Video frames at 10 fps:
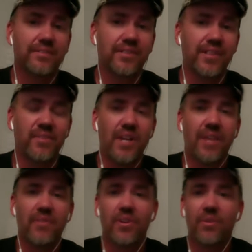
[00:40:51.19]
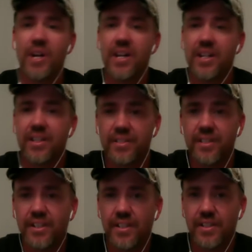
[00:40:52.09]
if you haven't already,
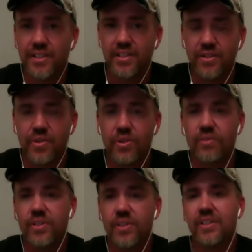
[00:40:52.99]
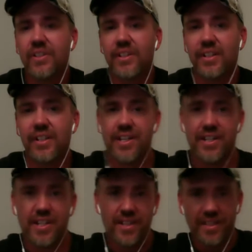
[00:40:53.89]
you go over and
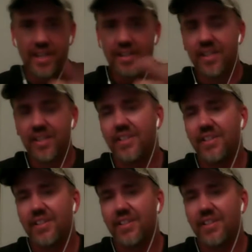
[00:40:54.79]
you hit that link.